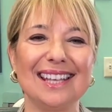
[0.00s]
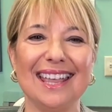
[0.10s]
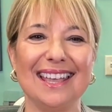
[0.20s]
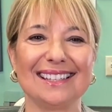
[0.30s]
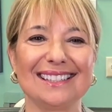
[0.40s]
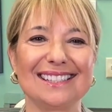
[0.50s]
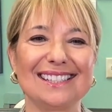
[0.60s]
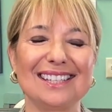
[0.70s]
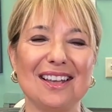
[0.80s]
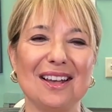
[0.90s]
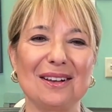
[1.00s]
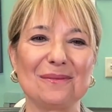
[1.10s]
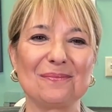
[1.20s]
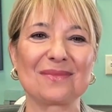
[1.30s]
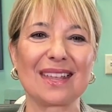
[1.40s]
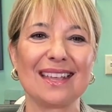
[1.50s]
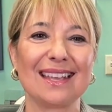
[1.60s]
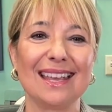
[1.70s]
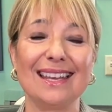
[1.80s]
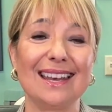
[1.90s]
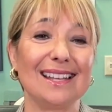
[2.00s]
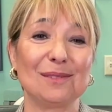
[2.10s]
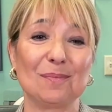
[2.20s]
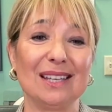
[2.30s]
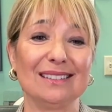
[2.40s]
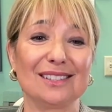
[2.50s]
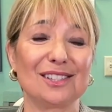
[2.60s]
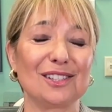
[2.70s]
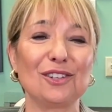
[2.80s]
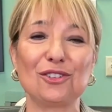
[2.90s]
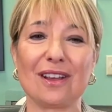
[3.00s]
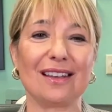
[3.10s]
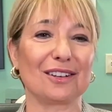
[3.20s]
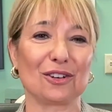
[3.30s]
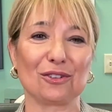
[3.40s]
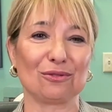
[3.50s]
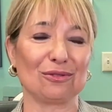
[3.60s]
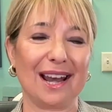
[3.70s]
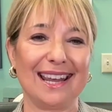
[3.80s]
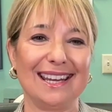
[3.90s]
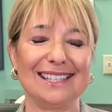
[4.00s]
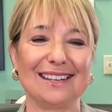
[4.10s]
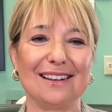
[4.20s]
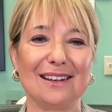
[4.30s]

and it has been such a great